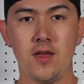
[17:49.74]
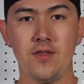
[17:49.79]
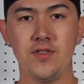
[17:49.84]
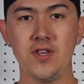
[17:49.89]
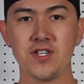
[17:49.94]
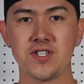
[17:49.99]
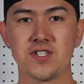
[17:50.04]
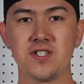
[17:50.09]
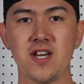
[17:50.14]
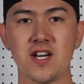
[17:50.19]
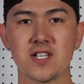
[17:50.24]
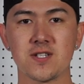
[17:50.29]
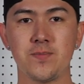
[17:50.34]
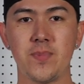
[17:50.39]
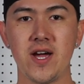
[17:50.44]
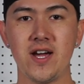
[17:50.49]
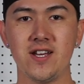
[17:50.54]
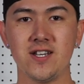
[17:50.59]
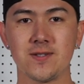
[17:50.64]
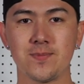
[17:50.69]
This next
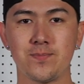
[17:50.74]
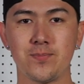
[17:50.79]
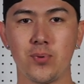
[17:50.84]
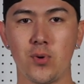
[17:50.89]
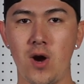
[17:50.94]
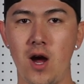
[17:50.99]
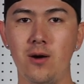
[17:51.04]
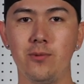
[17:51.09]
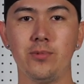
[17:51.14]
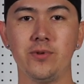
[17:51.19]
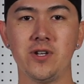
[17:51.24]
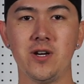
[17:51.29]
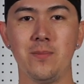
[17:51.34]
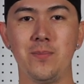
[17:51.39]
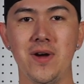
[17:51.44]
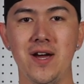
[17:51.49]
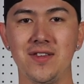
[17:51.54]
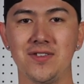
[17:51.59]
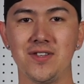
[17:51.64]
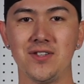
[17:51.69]
bait is probably a
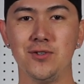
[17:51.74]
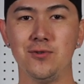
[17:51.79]
bait that